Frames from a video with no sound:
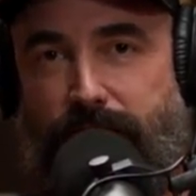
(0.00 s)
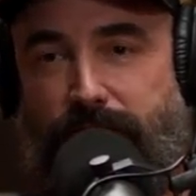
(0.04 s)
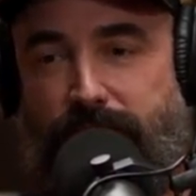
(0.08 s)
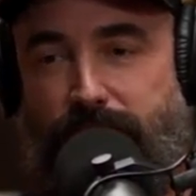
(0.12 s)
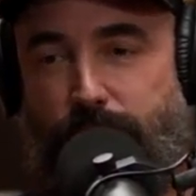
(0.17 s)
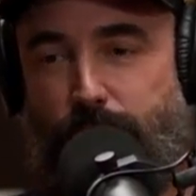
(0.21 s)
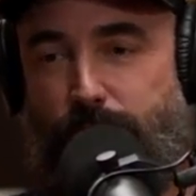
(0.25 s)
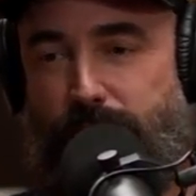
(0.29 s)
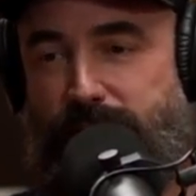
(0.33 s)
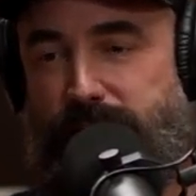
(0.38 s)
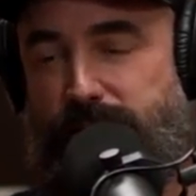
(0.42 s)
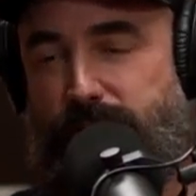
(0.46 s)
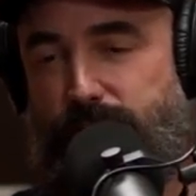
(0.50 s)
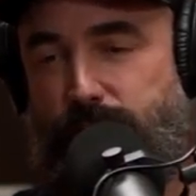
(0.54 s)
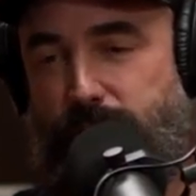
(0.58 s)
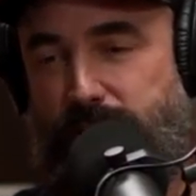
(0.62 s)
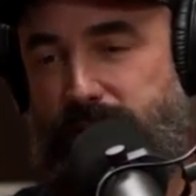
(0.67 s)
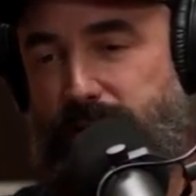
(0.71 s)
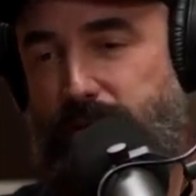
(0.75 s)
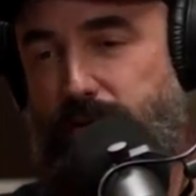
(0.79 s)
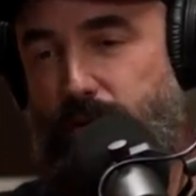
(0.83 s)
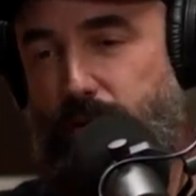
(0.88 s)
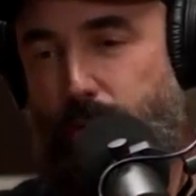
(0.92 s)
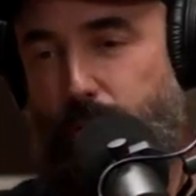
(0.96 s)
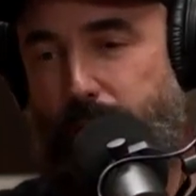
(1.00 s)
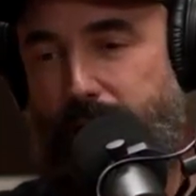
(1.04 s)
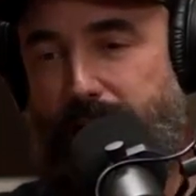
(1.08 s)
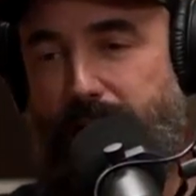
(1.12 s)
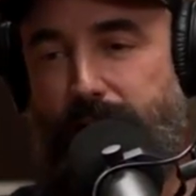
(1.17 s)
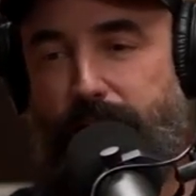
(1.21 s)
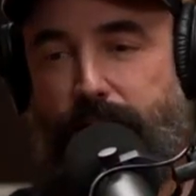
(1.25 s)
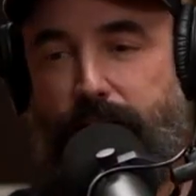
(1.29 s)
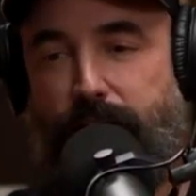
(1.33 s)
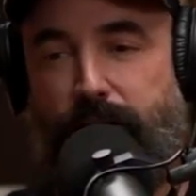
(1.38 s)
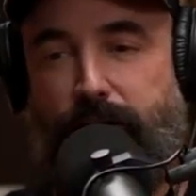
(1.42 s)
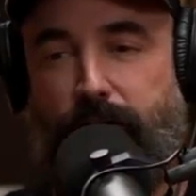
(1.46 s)
Like what's what's growing
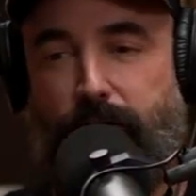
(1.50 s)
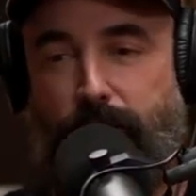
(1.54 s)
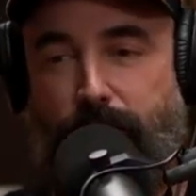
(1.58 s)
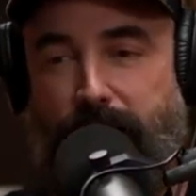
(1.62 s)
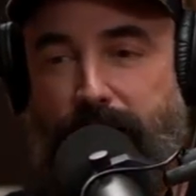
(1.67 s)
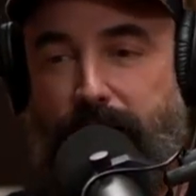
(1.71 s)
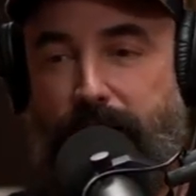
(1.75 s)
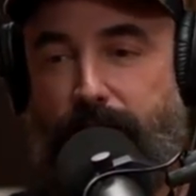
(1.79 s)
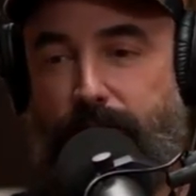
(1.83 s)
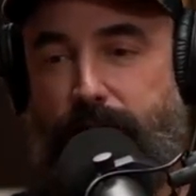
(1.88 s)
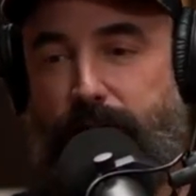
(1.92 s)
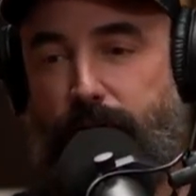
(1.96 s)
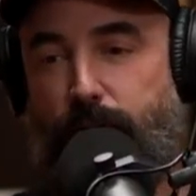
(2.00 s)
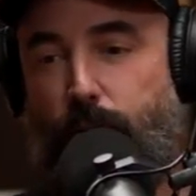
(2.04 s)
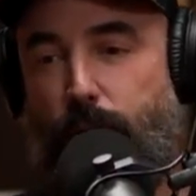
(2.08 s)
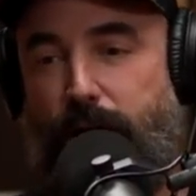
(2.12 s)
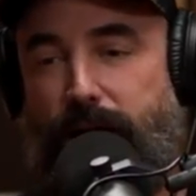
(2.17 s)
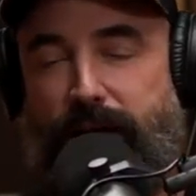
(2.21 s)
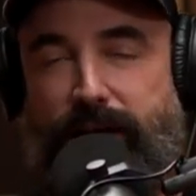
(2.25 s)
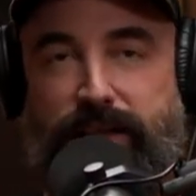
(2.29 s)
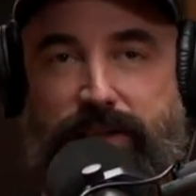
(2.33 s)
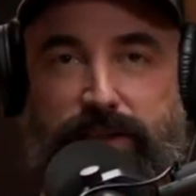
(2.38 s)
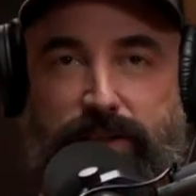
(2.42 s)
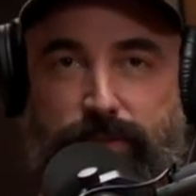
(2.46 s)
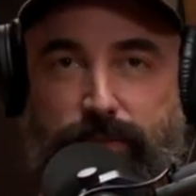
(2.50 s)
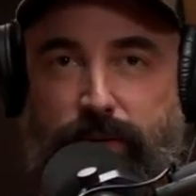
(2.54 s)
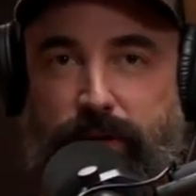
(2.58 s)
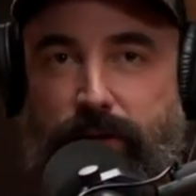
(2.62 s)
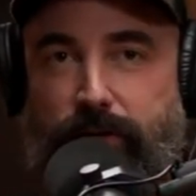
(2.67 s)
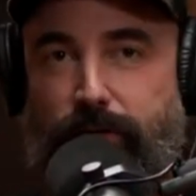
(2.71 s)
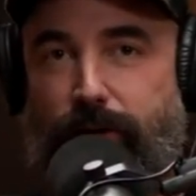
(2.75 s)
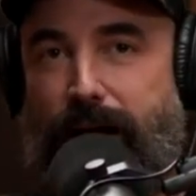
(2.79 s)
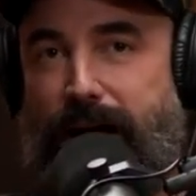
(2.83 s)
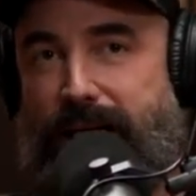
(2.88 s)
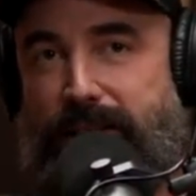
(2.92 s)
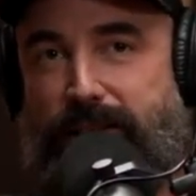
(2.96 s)
out of the ground and why does the
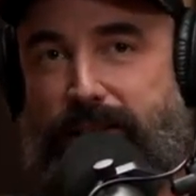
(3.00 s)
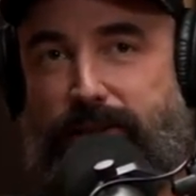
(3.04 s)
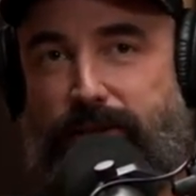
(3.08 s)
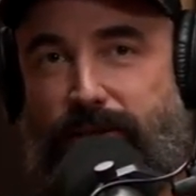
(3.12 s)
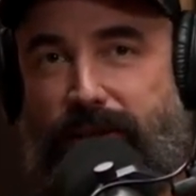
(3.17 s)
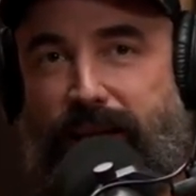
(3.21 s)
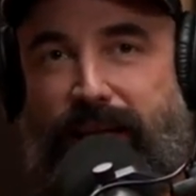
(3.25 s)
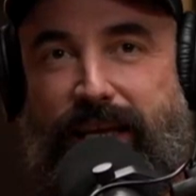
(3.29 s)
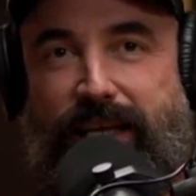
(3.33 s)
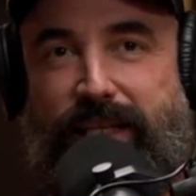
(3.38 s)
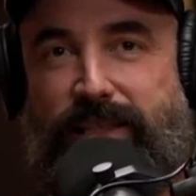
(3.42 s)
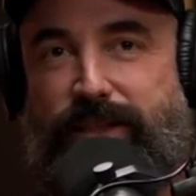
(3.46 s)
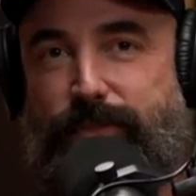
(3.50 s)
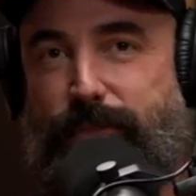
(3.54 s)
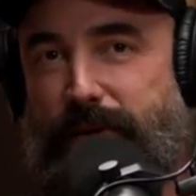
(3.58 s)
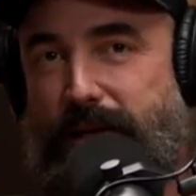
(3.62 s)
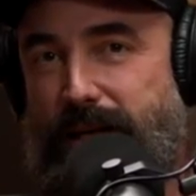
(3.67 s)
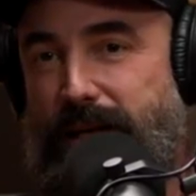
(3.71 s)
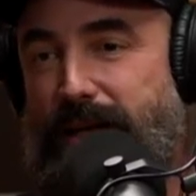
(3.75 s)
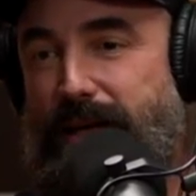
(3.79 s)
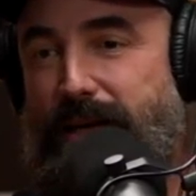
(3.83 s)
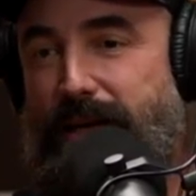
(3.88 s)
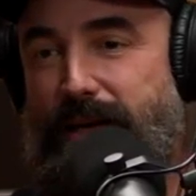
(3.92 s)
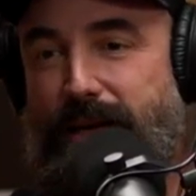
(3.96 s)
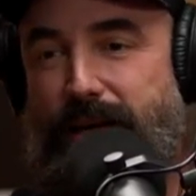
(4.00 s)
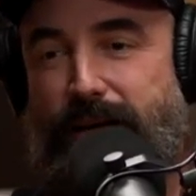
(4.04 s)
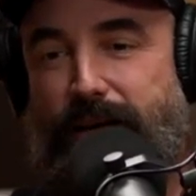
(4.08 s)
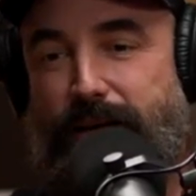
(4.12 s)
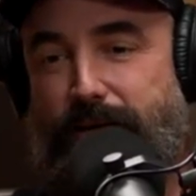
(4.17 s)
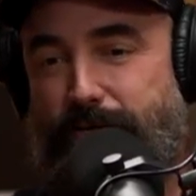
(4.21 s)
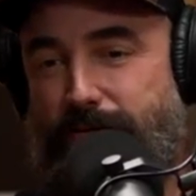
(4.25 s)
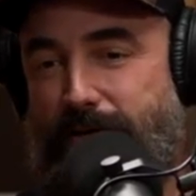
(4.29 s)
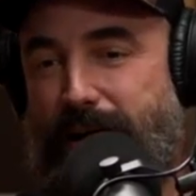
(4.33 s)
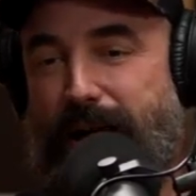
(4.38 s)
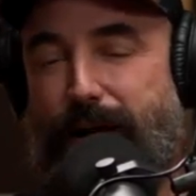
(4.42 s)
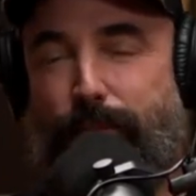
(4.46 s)
grass look like it's been
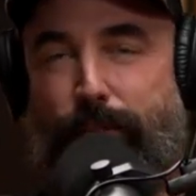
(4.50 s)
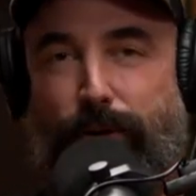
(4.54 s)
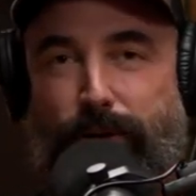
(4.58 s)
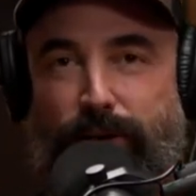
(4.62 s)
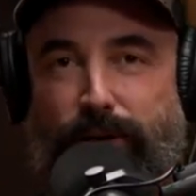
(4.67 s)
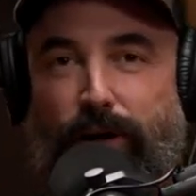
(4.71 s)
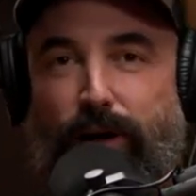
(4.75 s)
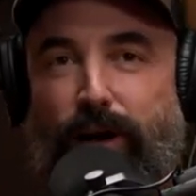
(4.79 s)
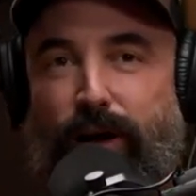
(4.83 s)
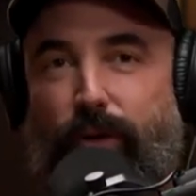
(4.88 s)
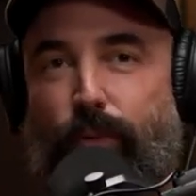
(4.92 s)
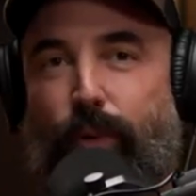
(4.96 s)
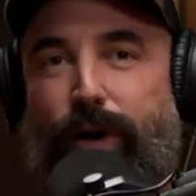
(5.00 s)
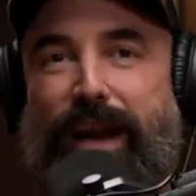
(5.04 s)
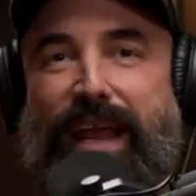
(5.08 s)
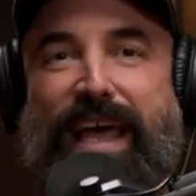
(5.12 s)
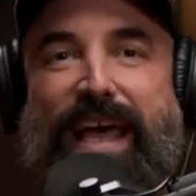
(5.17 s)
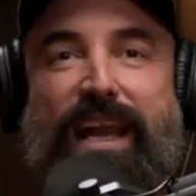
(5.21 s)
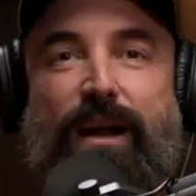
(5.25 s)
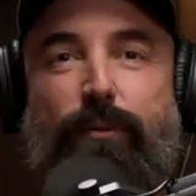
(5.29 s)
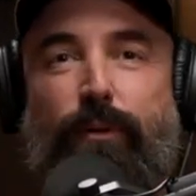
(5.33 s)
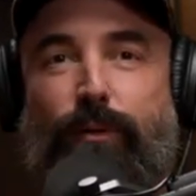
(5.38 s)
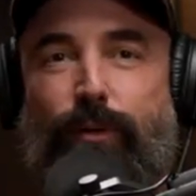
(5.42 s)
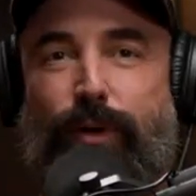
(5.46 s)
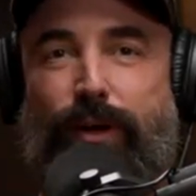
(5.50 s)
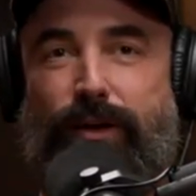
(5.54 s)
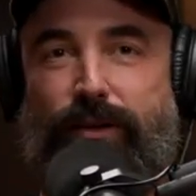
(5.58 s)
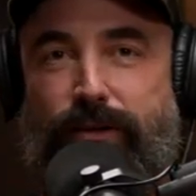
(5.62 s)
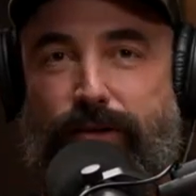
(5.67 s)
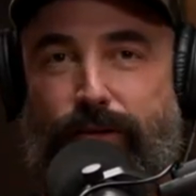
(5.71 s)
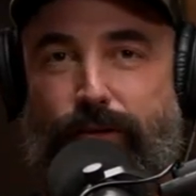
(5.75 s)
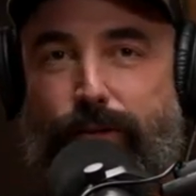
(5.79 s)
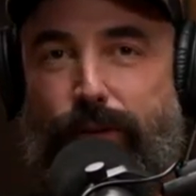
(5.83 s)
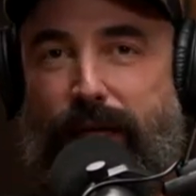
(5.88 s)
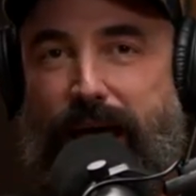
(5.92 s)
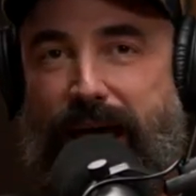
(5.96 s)
trampled on? What animal would
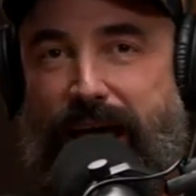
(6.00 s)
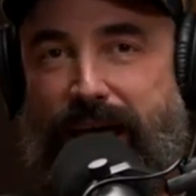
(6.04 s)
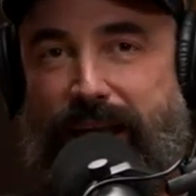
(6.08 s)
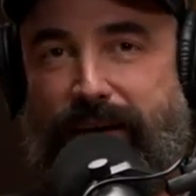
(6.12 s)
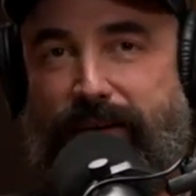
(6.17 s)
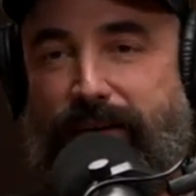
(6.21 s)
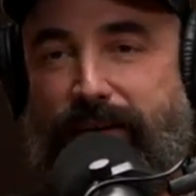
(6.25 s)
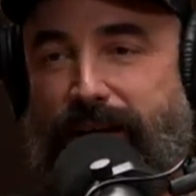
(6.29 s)
do that?